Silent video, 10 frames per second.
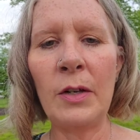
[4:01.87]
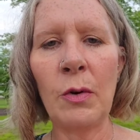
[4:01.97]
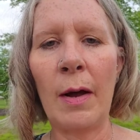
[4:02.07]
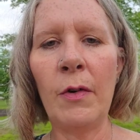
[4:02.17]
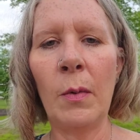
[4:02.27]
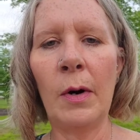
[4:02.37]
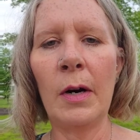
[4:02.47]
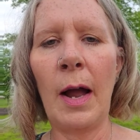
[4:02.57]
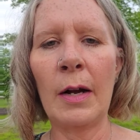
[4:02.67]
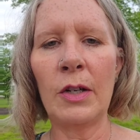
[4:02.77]
driver,
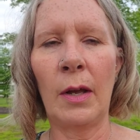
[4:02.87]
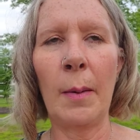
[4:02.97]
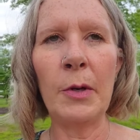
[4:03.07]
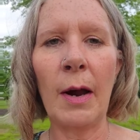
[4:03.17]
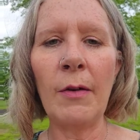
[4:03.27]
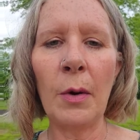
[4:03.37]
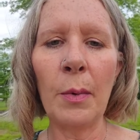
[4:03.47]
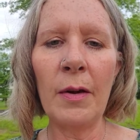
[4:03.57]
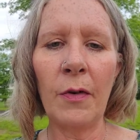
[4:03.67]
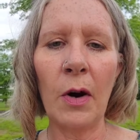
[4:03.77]
where actually I'm driving a
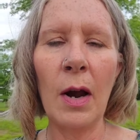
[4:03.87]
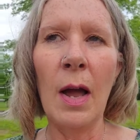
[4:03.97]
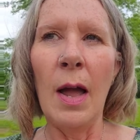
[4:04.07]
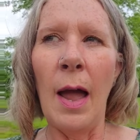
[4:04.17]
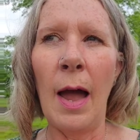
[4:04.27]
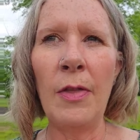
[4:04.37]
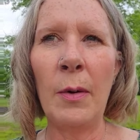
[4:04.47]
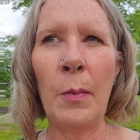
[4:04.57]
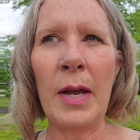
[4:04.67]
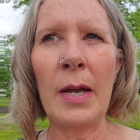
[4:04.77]
reefer. And
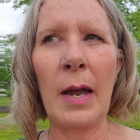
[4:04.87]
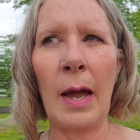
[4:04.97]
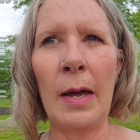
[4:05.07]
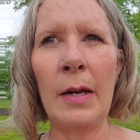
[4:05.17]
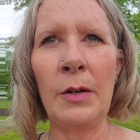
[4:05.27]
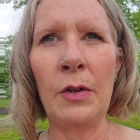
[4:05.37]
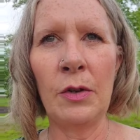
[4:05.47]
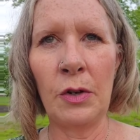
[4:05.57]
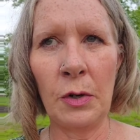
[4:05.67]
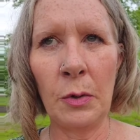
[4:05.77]
then we headed
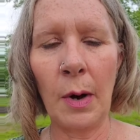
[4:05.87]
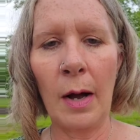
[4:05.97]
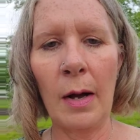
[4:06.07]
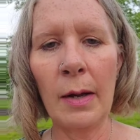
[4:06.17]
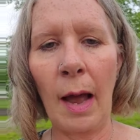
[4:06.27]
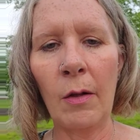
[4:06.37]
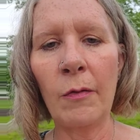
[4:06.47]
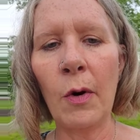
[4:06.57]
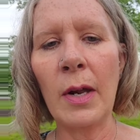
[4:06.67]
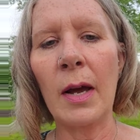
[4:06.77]
to
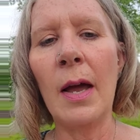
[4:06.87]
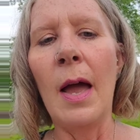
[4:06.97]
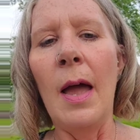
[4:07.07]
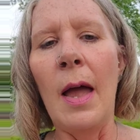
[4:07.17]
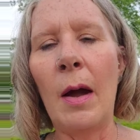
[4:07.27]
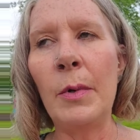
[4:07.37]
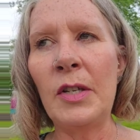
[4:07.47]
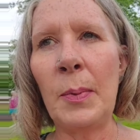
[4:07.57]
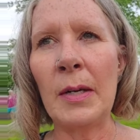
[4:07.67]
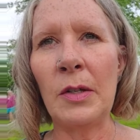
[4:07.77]
California, and we
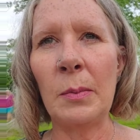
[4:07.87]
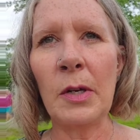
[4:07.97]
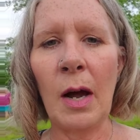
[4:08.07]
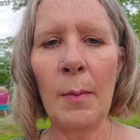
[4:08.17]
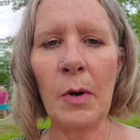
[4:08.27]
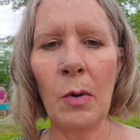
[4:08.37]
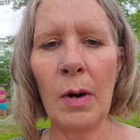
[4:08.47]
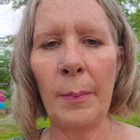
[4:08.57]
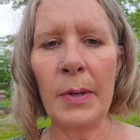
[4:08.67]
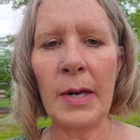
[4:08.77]
spent some time
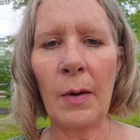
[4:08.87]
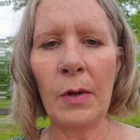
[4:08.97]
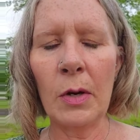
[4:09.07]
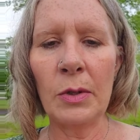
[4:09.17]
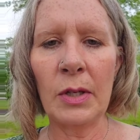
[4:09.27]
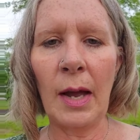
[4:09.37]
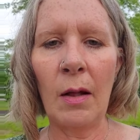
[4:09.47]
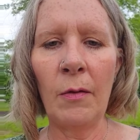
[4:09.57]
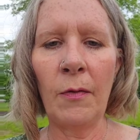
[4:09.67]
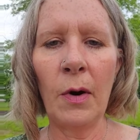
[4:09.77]
going up and down the coast of
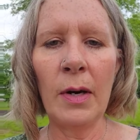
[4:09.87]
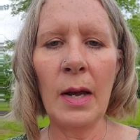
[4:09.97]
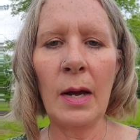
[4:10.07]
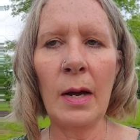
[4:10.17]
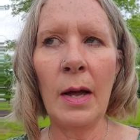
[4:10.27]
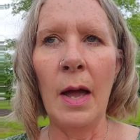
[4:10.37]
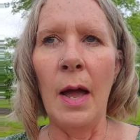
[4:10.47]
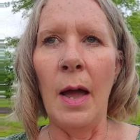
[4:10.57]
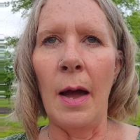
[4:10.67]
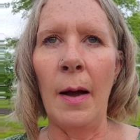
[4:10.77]
California.
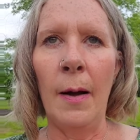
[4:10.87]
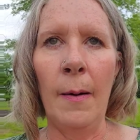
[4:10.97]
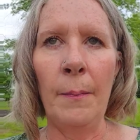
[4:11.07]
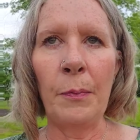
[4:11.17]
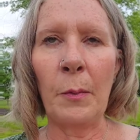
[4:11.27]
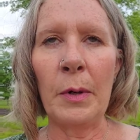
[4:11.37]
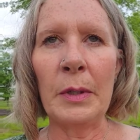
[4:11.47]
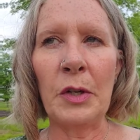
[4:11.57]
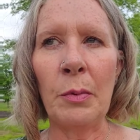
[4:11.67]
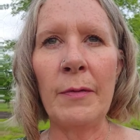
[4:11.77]
We
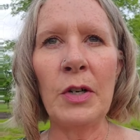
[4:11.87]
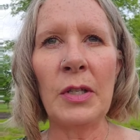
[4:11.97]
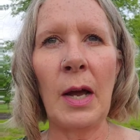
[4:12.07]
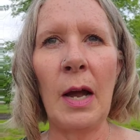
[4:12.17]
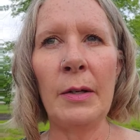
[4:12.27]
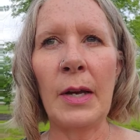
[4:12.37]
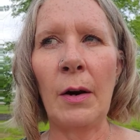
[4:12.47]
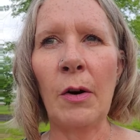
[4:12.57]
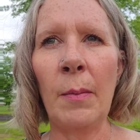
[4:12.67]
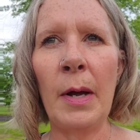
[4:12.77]
went to Riverside,
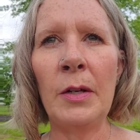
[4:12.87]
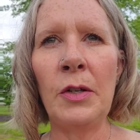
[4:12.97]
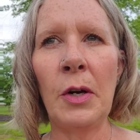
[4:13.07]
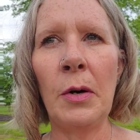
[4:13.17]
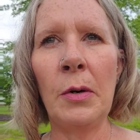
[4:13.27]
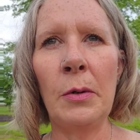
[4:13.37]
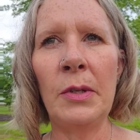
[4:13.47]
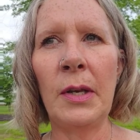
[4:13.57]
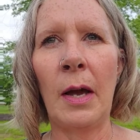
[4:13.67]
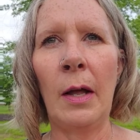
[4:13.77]
Sacramento,
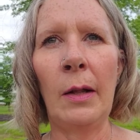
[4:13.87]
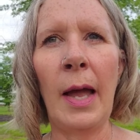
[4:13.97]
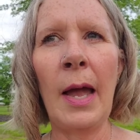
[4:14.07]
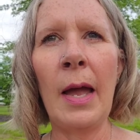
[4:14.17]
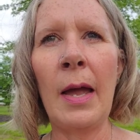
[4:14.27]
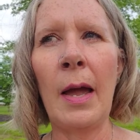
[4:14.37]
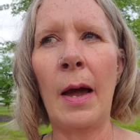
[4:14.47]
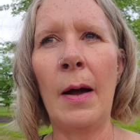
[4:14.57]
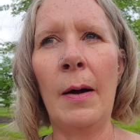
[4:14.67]
LA,